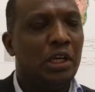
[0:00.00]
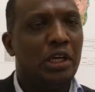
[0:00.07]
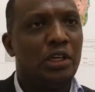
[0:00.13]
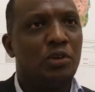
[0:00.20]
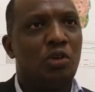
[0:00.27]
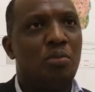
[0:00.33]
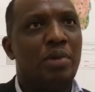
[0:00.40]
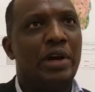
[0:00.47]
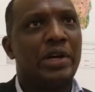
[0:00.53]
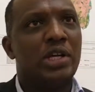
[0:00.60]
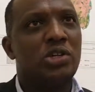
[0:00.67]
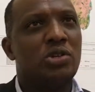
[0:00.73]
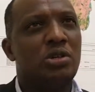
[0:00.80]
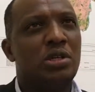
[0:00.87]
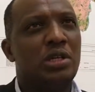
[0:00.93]
in
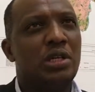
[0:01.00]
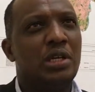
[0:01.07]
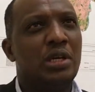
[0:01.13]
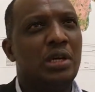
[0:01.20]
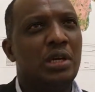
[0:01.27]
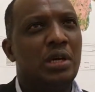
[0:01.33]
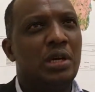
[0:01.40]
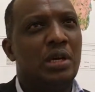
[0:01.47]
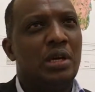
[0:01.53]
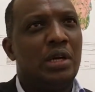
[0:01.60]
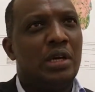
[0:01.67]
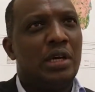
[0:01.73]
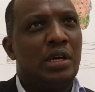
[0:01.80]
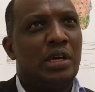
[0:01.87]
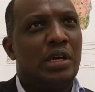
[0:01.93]
cooperation,
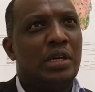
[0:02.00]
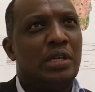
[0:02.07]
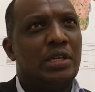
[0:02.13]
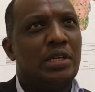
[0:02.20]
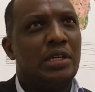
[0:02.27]
and